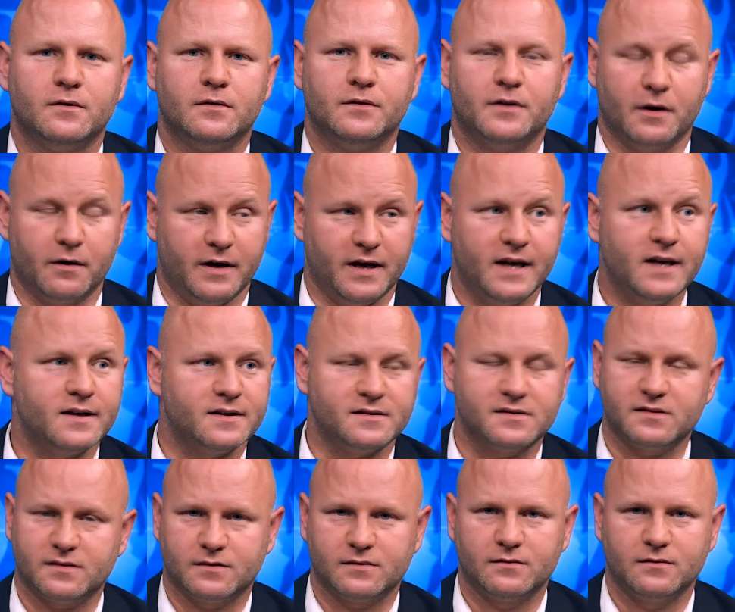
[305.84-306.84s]
There
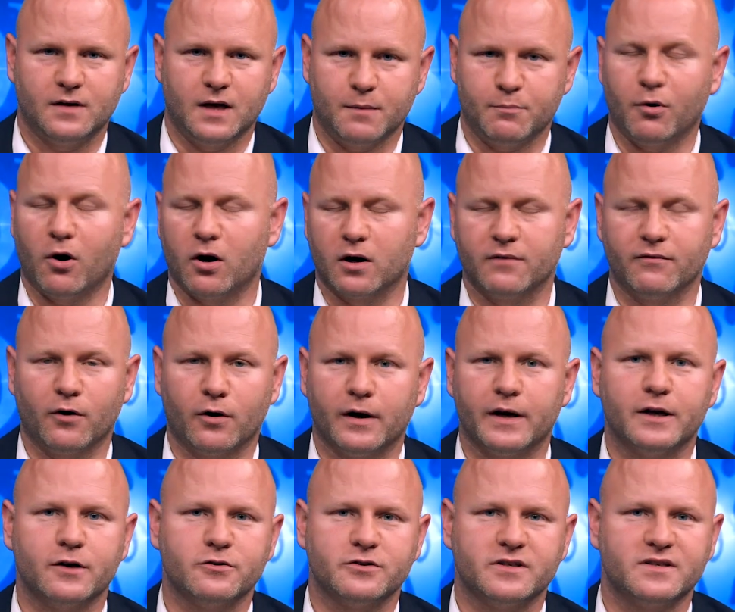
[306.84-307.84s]
is a part of our
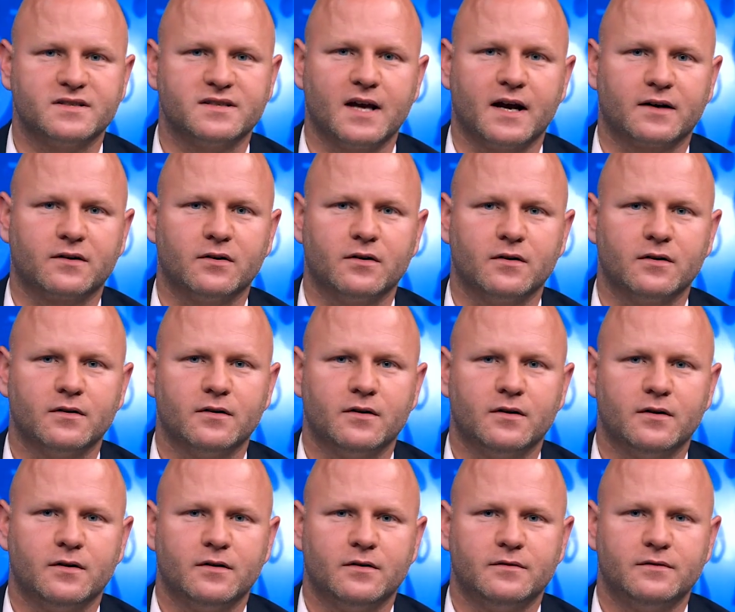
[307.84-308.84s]
energy sector
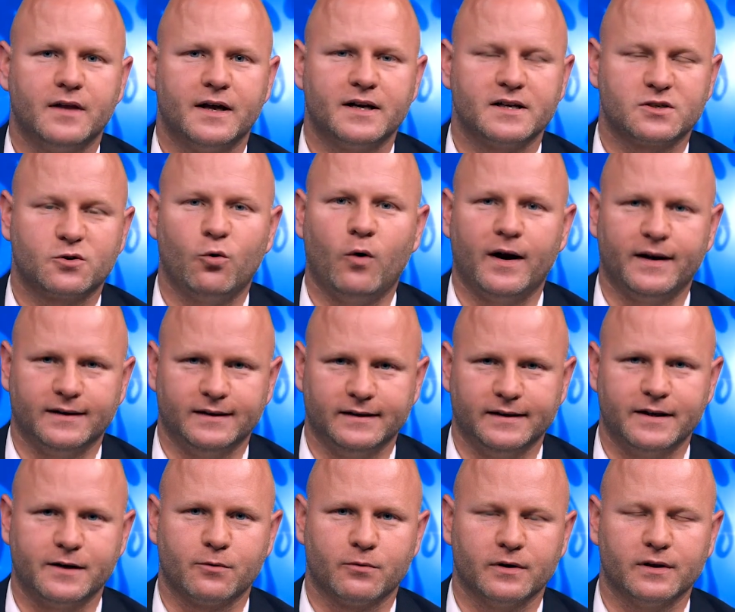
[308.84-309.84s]
that is quite
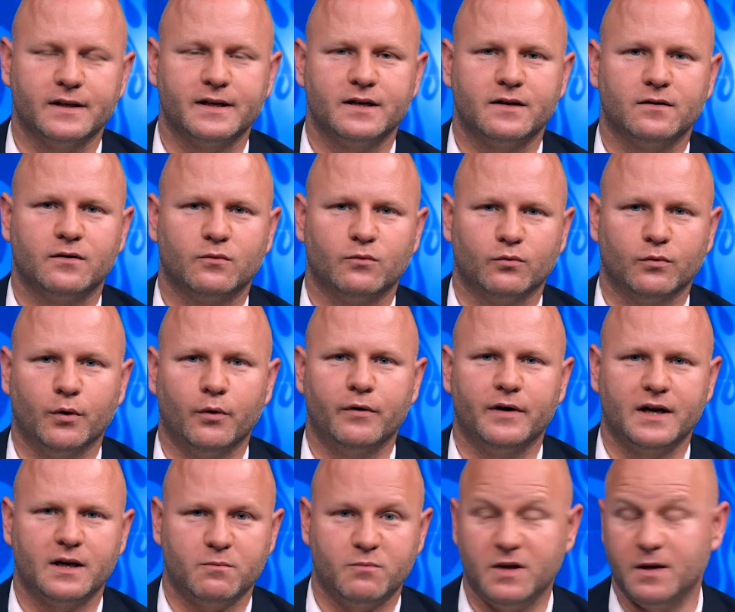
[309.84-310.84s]
literally
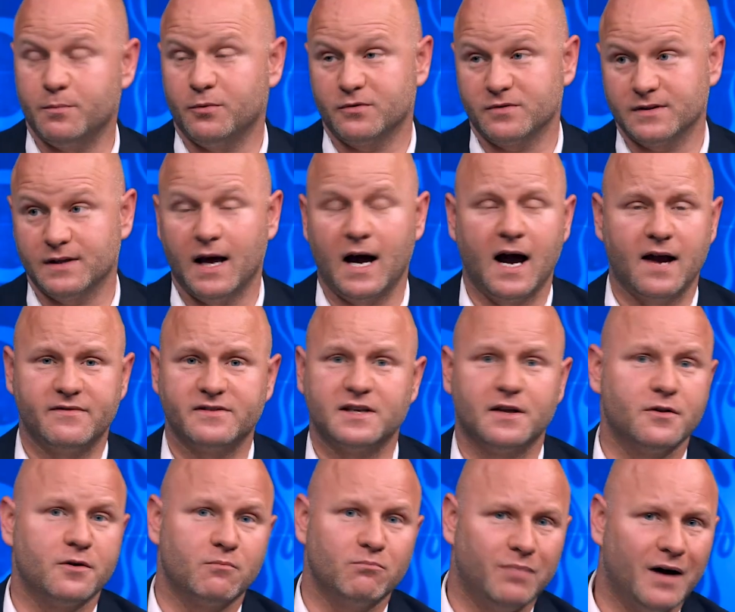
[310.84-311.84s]
ruining people's lives
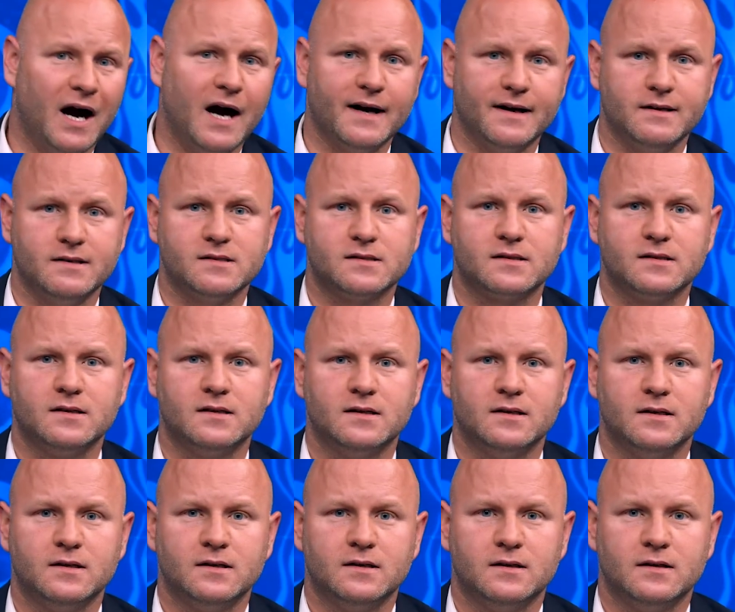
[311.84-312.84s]
and their bodies,
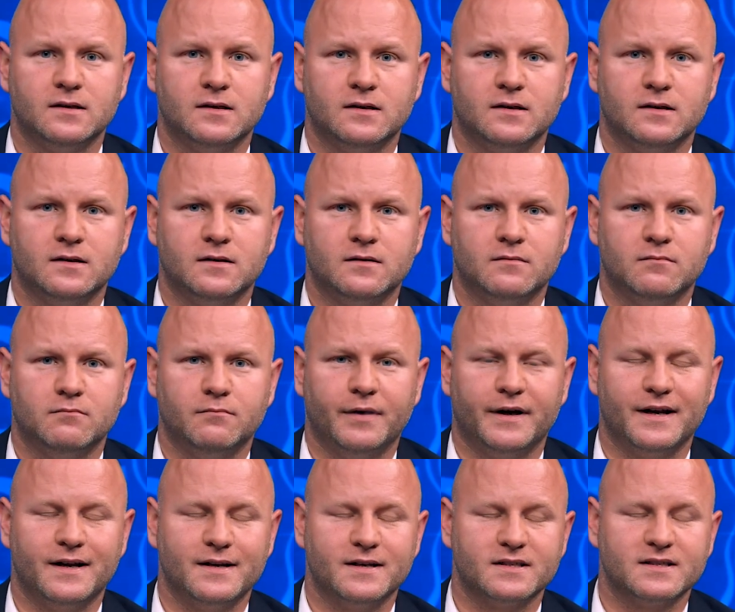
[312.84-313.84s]

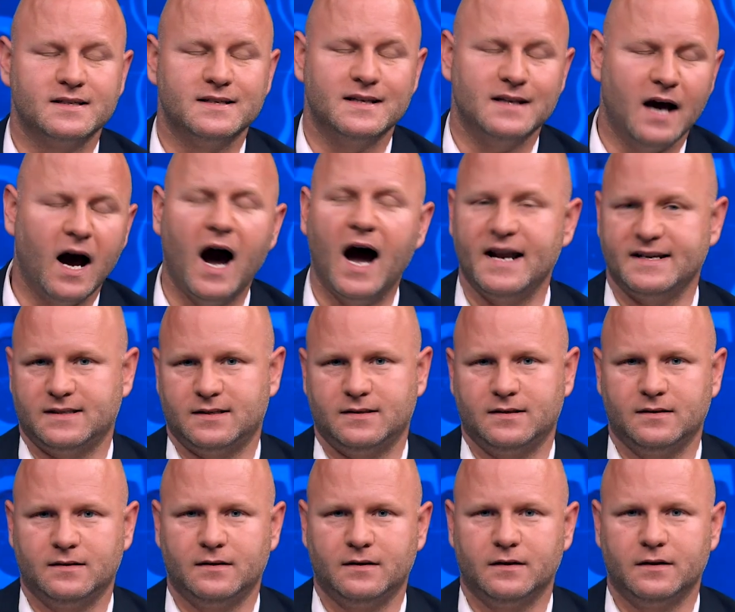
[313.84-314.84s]
but it is not
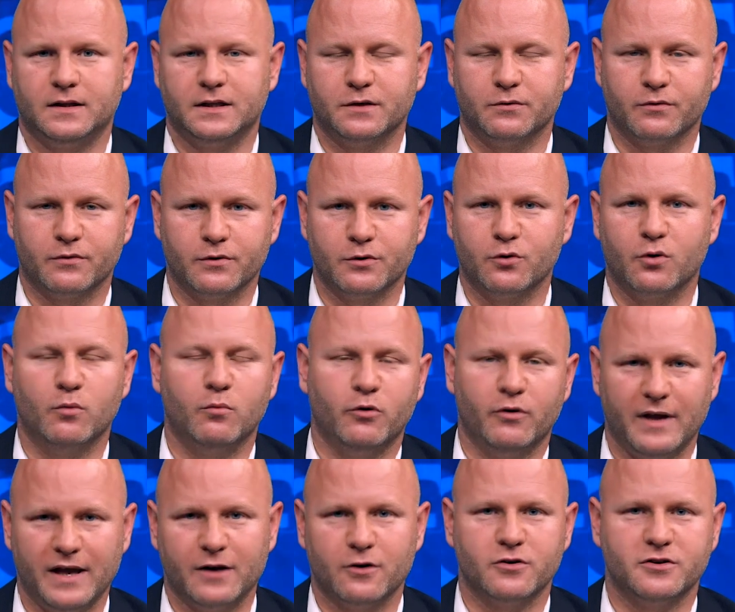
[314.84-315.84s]
the
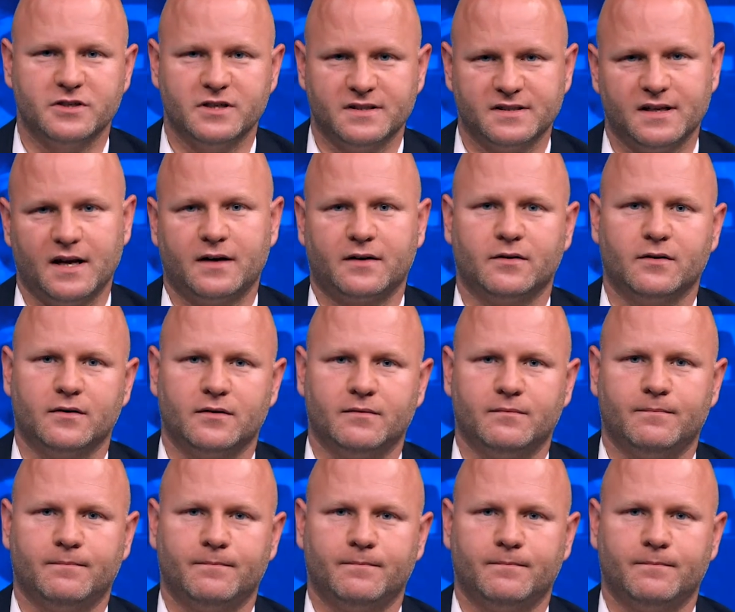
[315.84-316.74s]
renewable energy sector.